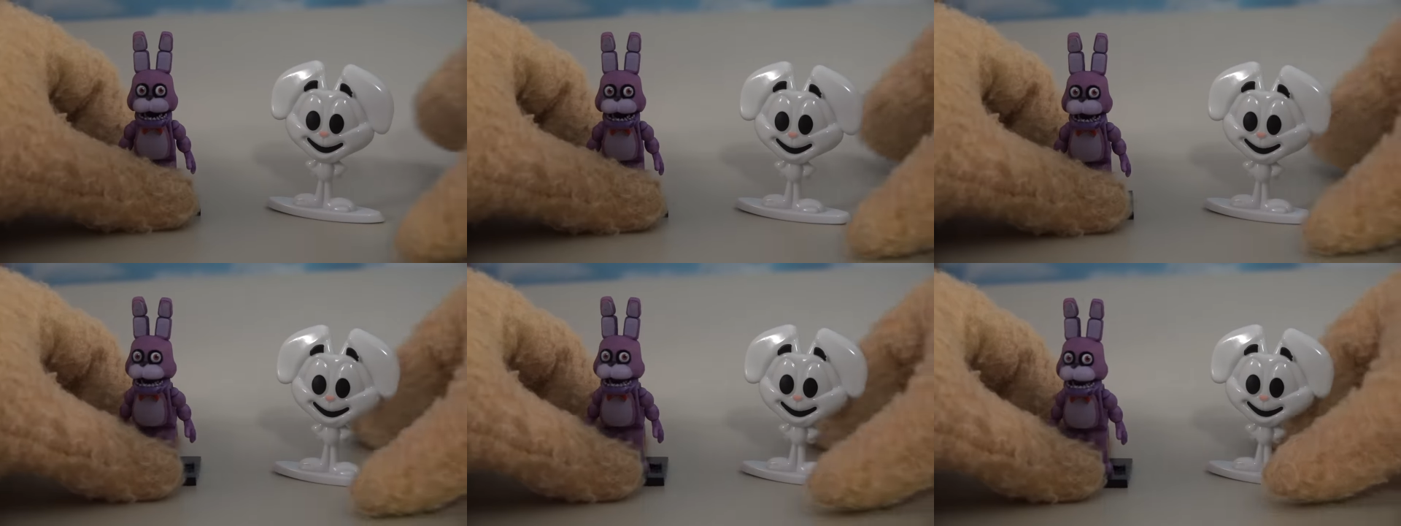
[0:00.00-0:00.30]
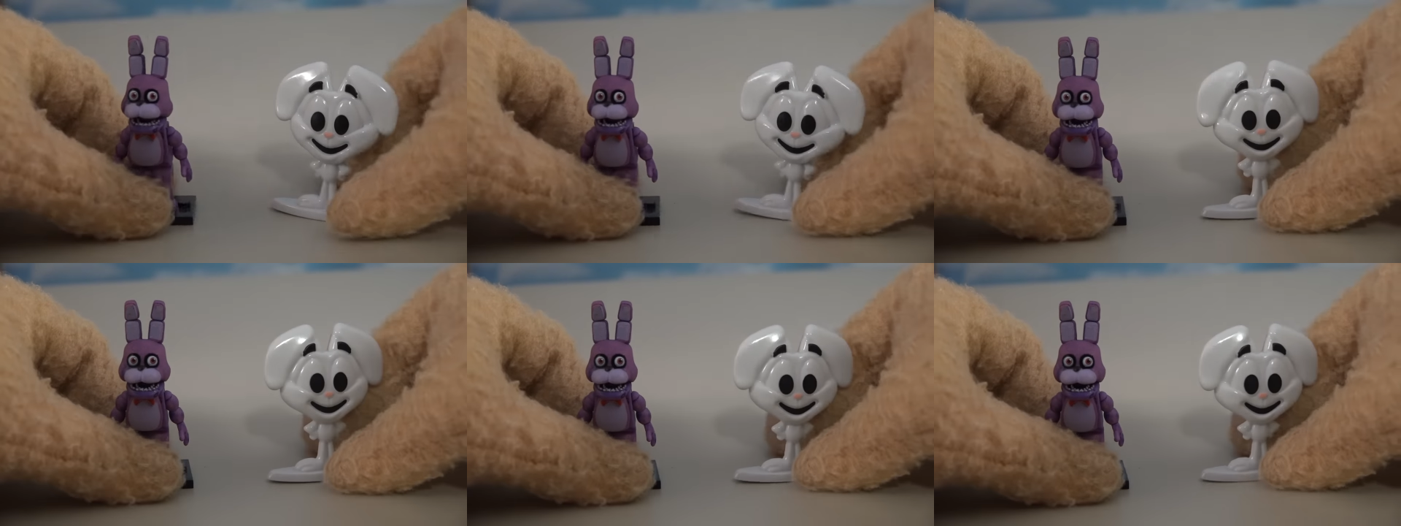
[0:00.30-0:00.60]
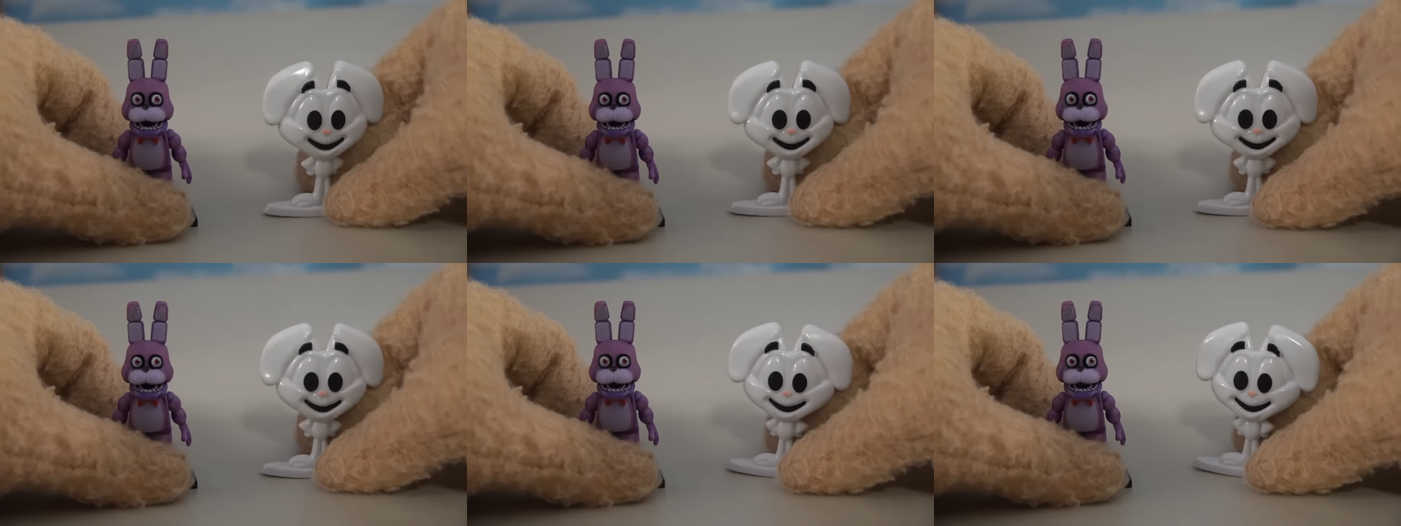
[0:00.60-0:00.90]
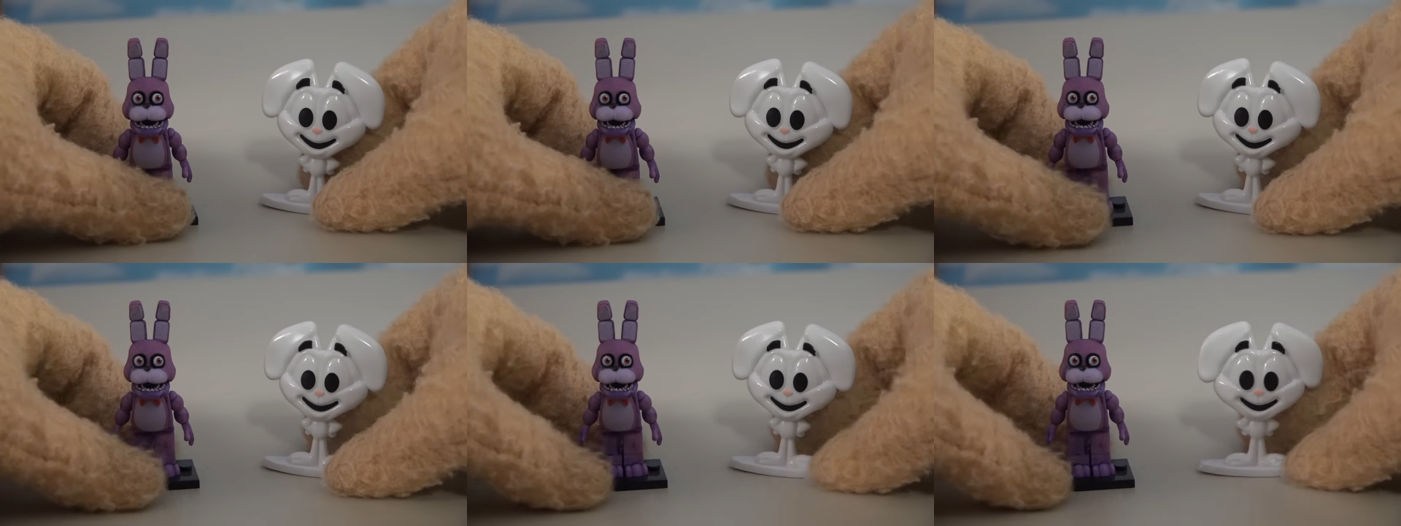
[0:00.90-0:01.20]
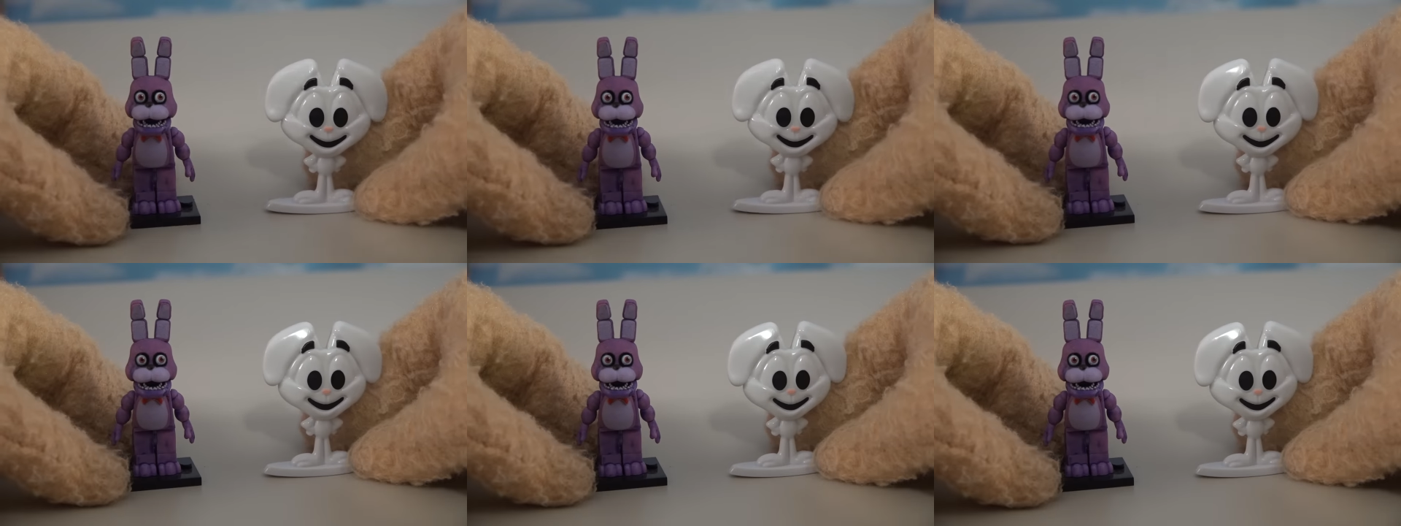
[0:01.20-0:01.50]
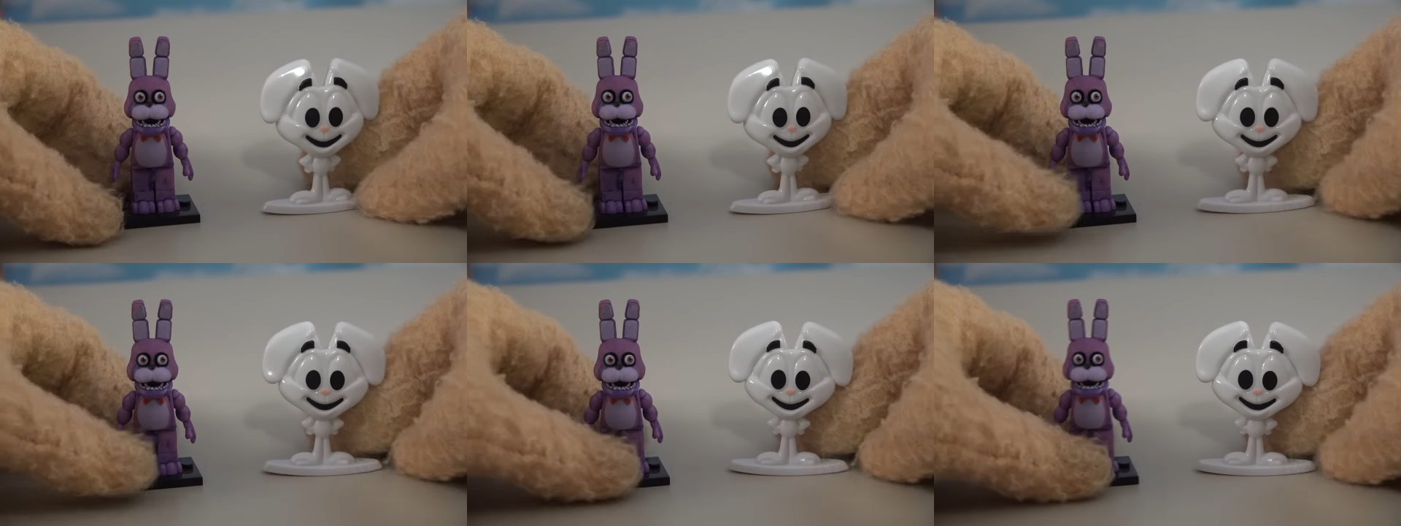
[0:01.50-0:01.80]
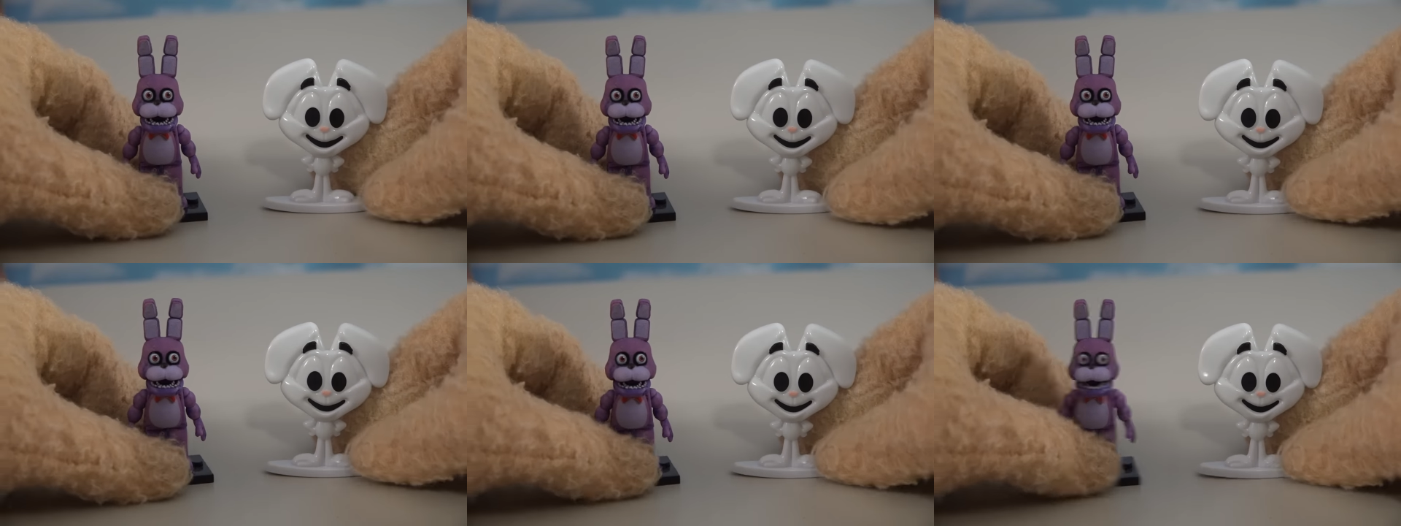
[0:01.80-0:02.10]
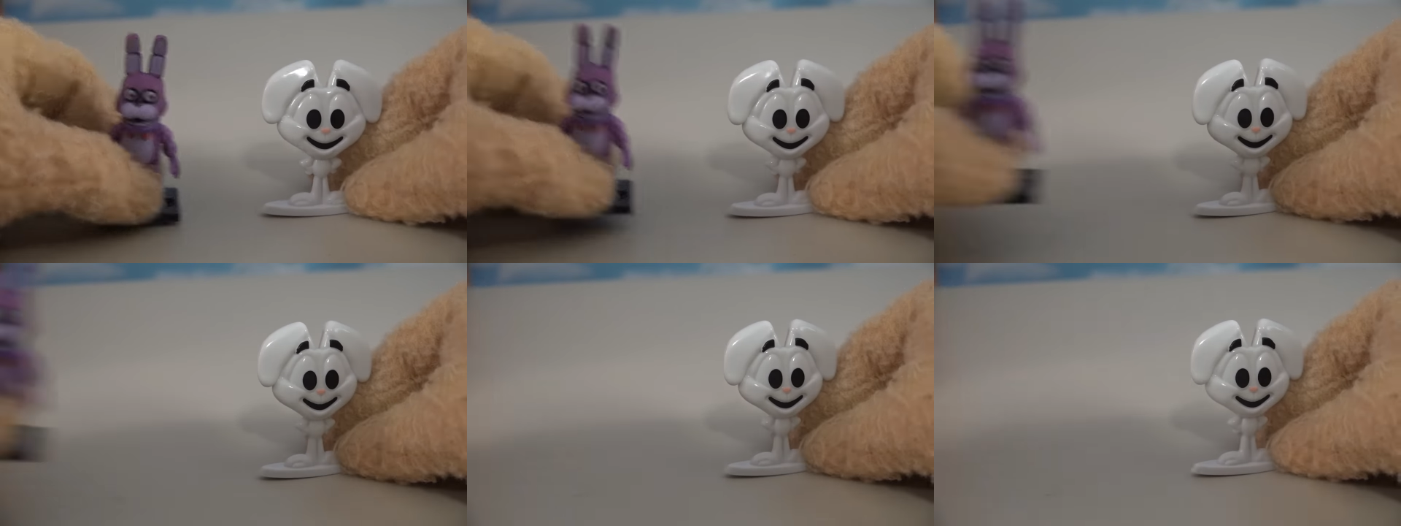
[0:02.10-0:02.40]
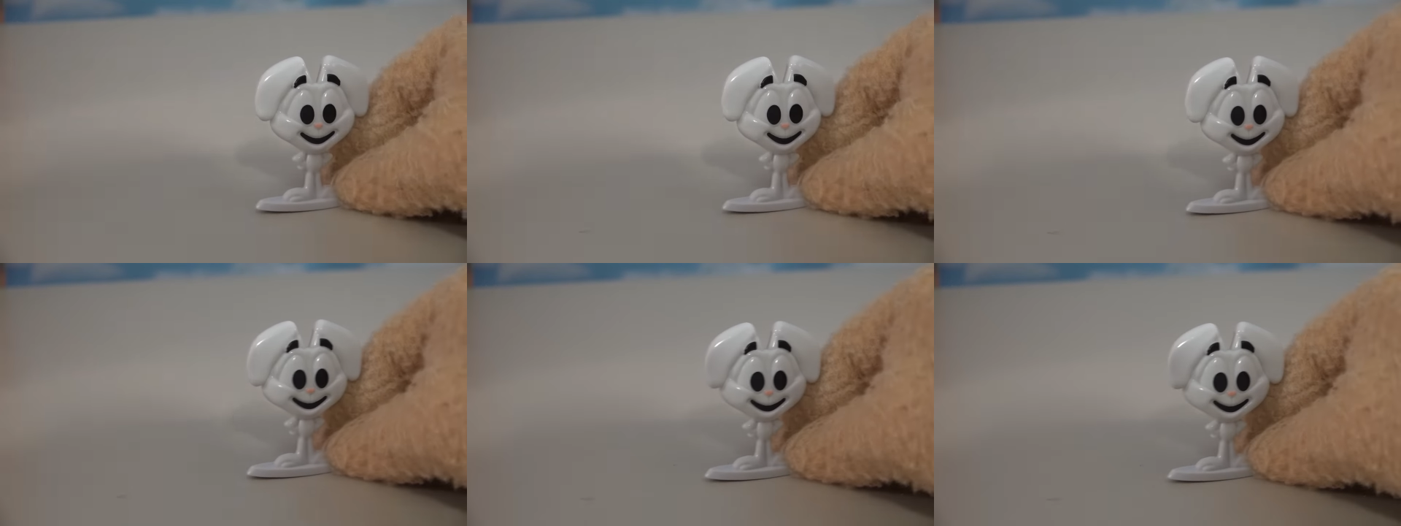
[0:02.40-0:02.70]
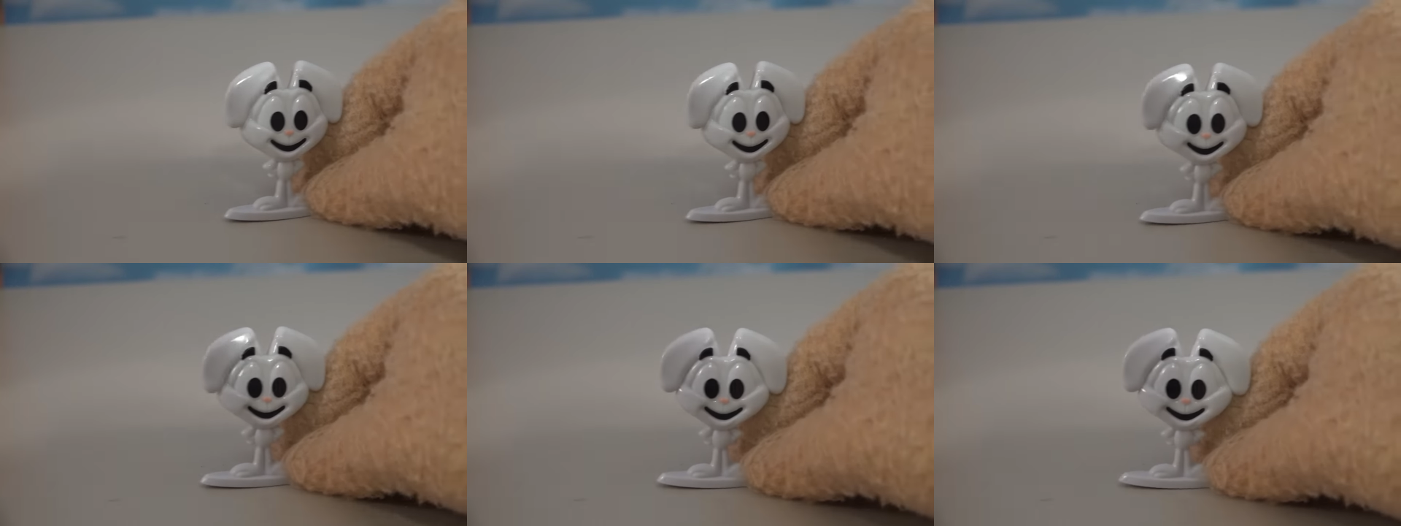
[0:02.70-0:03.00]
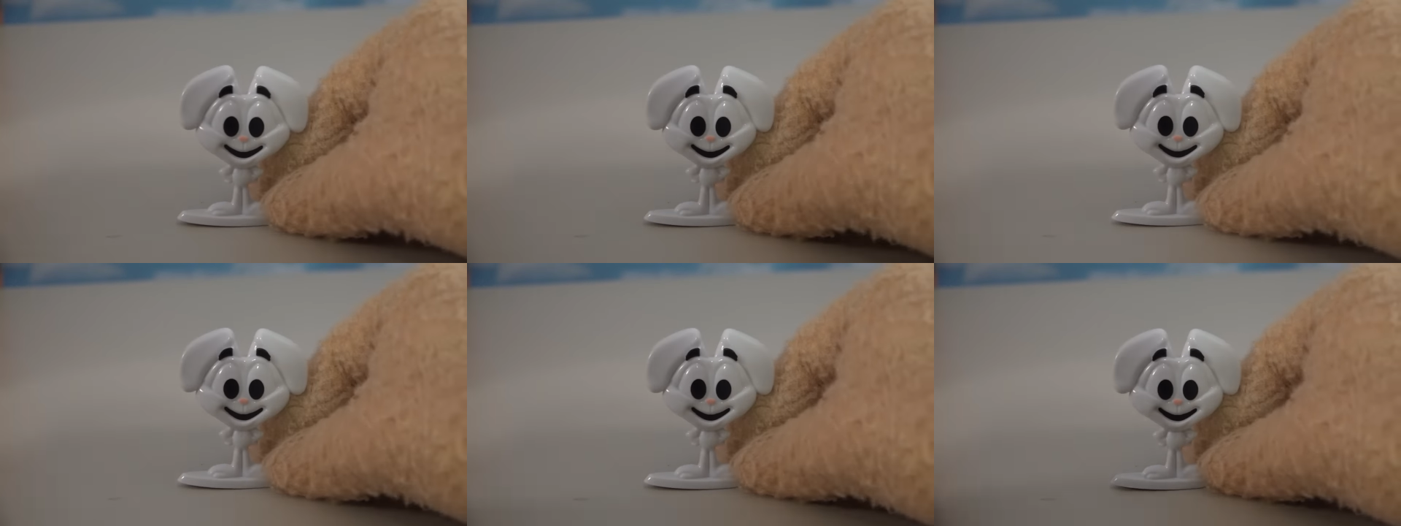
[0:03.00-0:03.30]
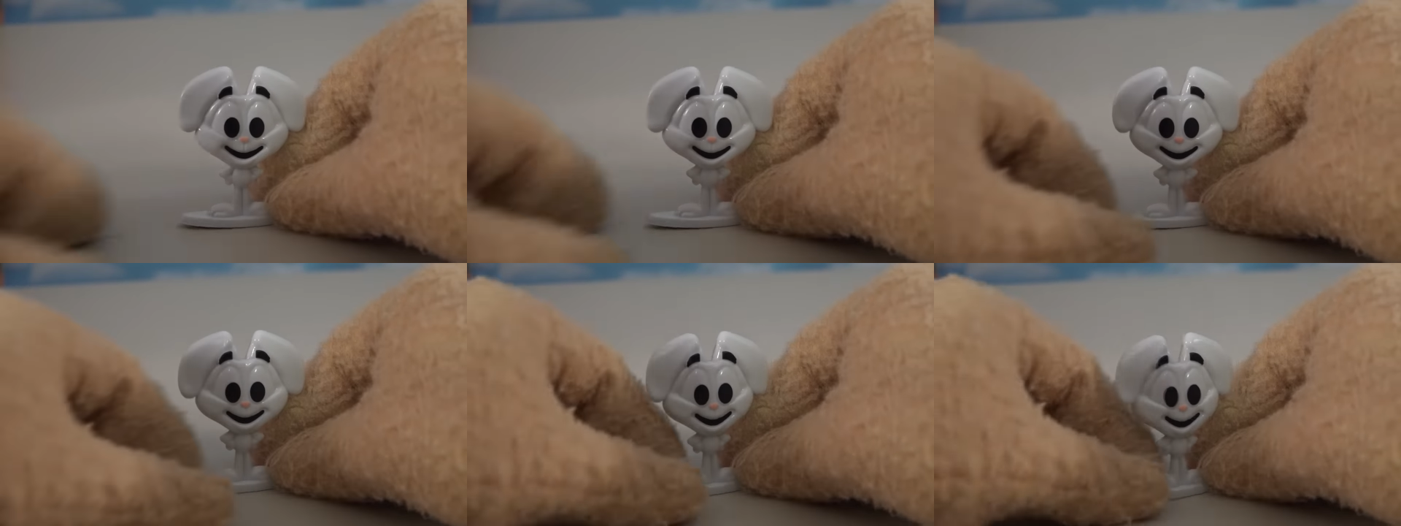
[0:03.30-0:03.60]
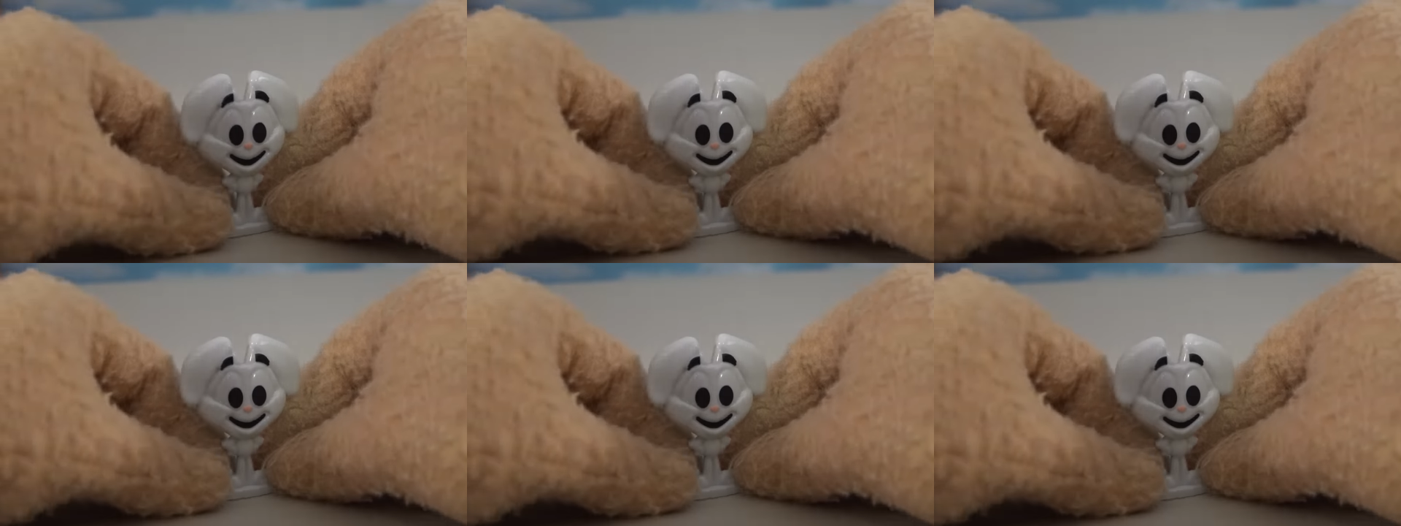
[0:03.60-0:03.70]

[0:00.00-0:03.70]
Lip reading: Nobody's mouth can be seen.